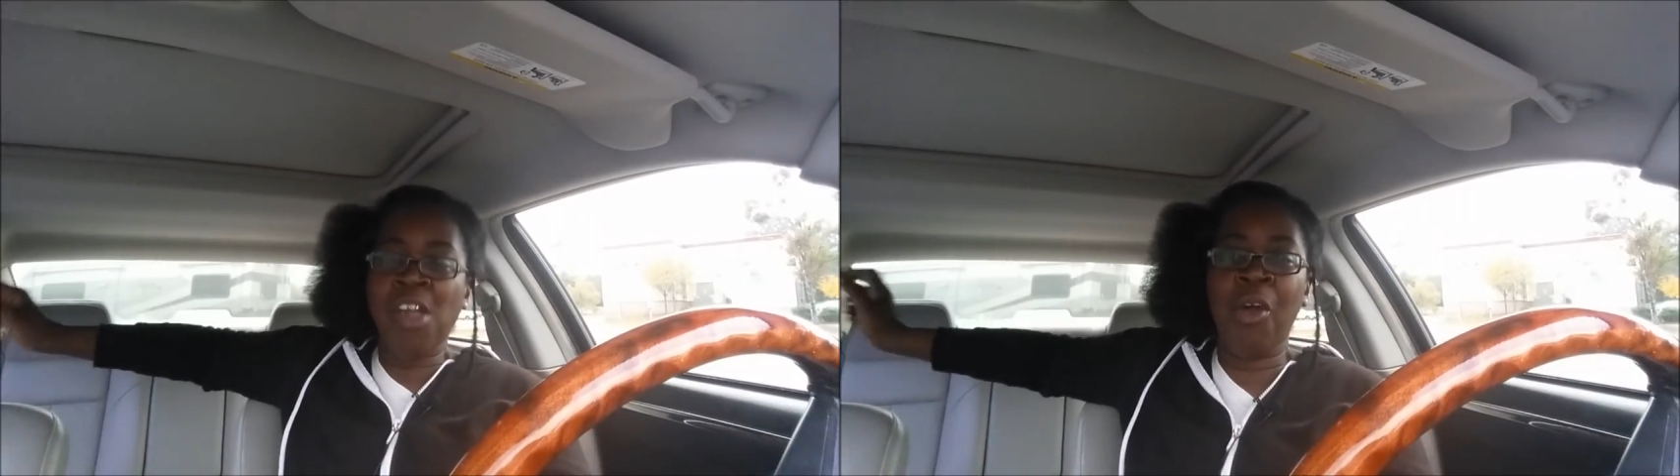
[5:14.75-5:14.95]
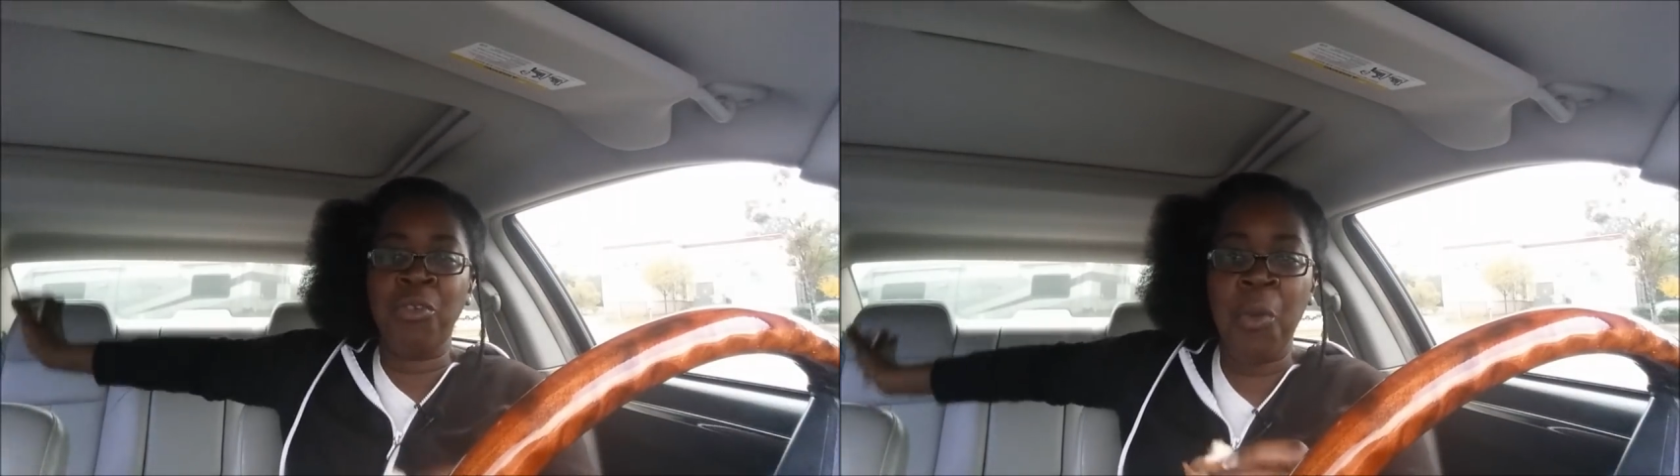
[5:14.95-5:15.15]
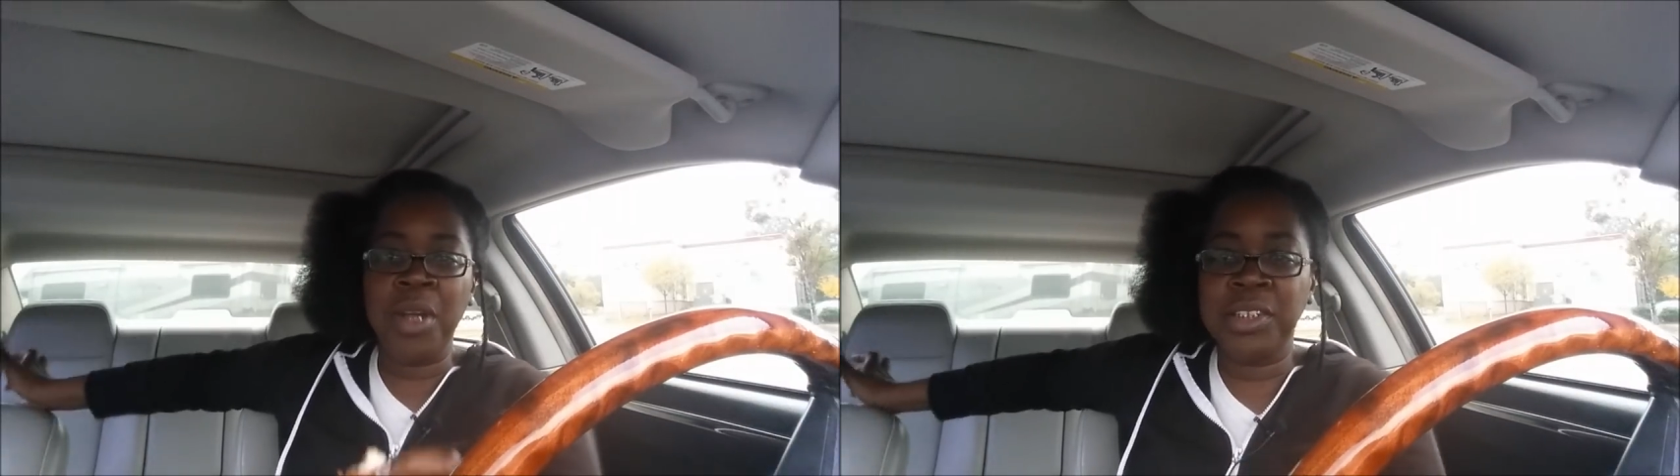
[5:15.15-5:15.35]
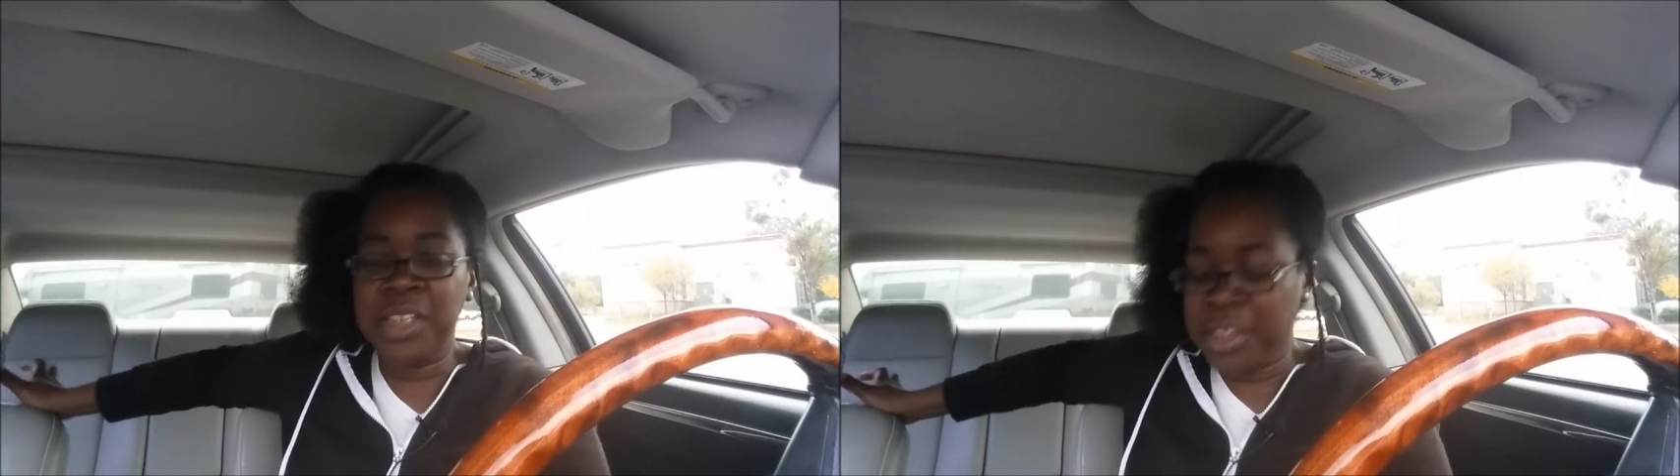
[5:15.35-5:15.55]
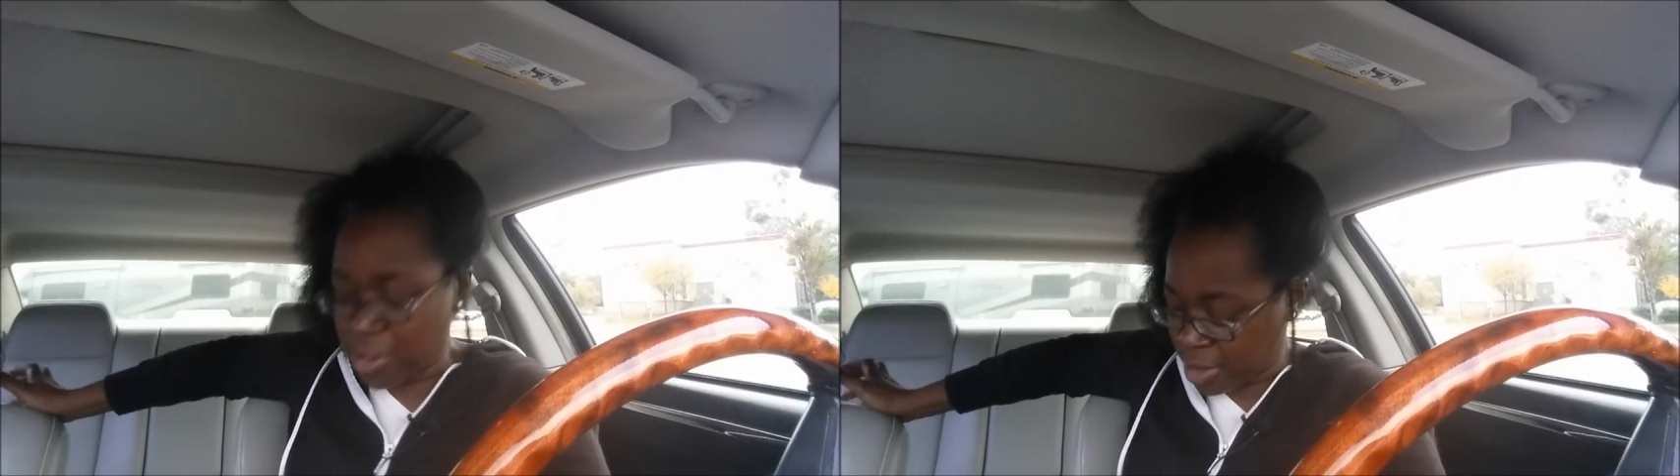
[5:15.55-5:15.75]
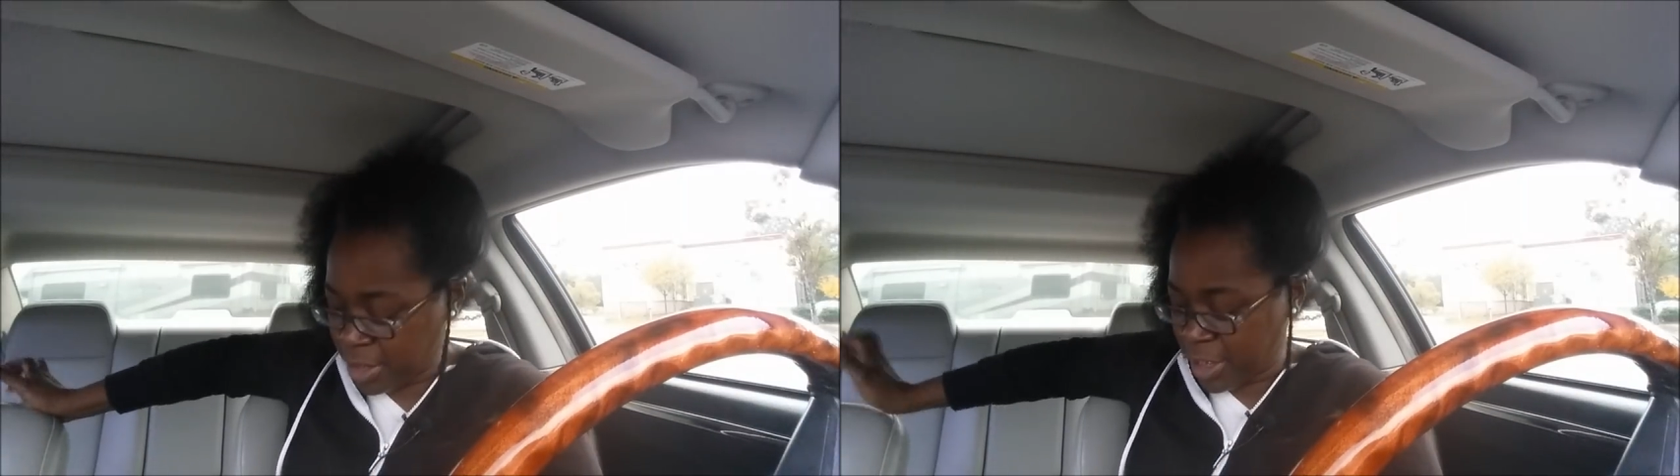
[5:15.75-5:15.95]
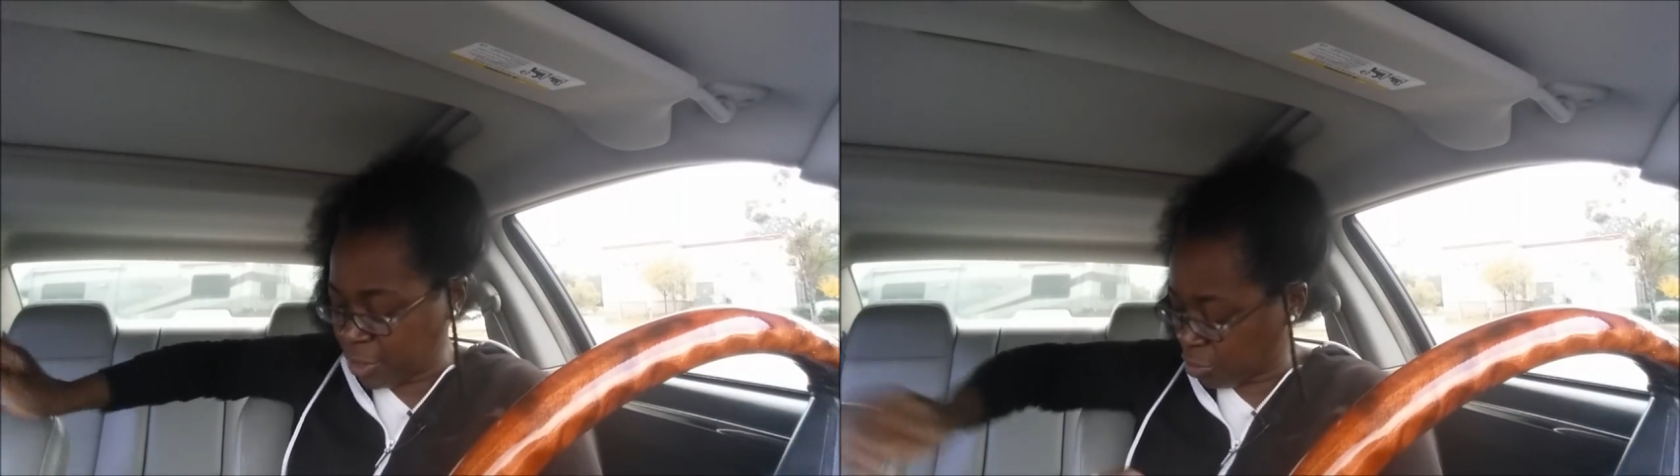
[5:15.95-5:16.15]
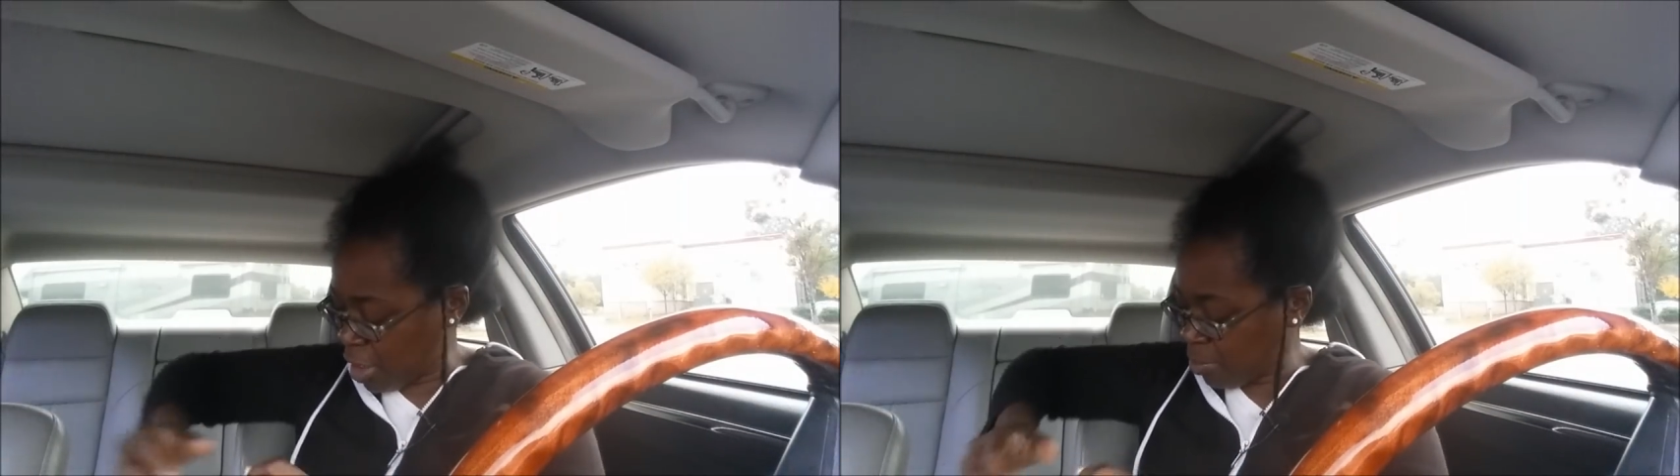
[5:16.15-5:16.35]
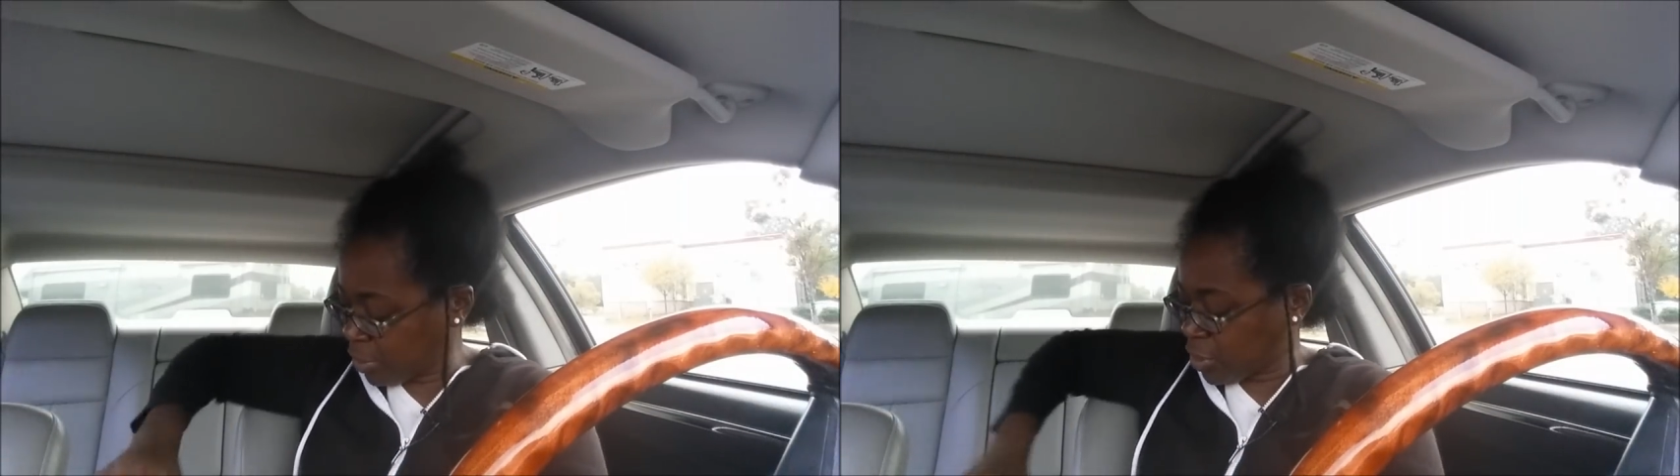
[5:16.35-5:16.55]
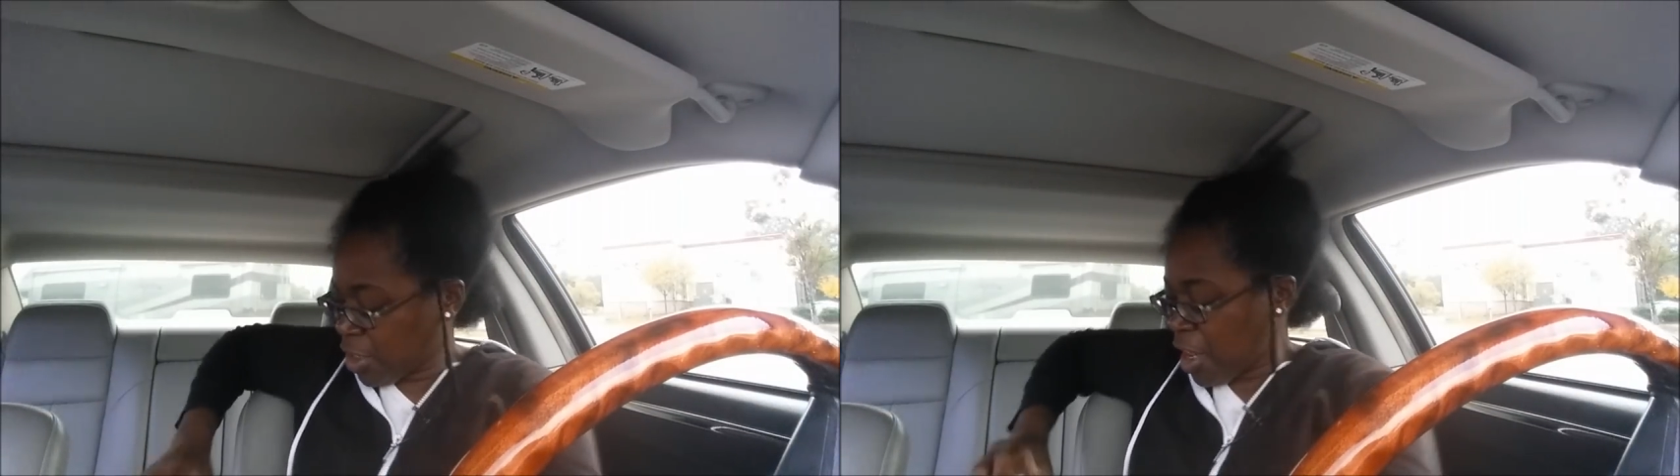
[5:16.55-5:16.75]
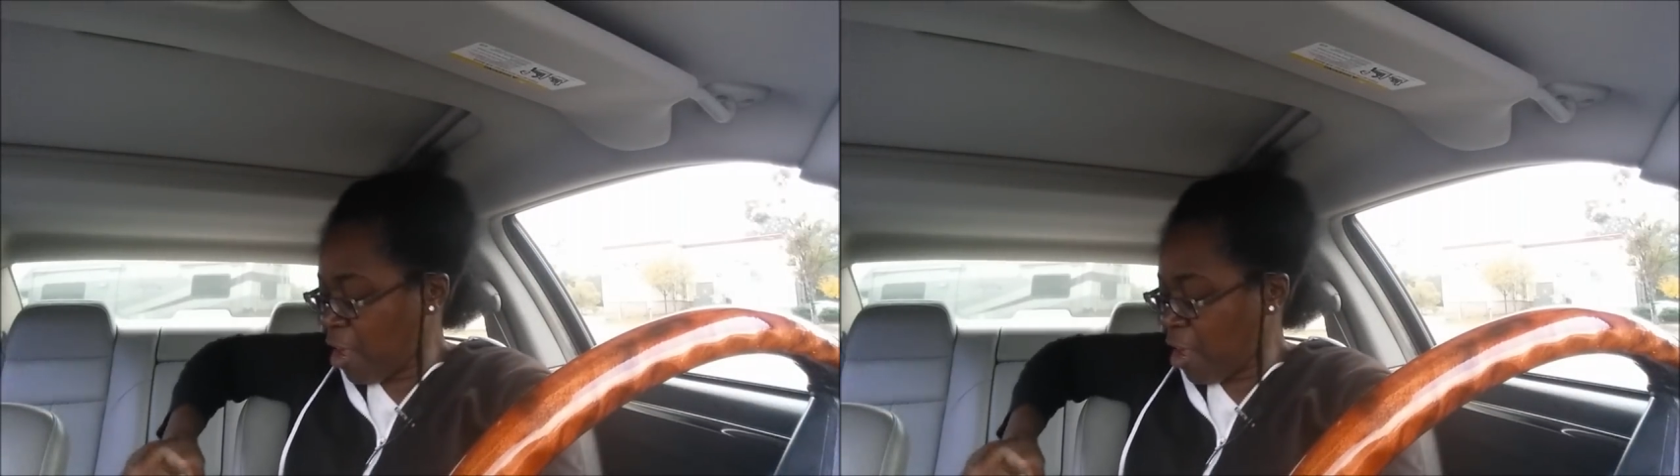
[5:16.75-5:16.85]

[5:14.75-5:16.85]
Oh, no, I didn't. I thought I had dropped it, child.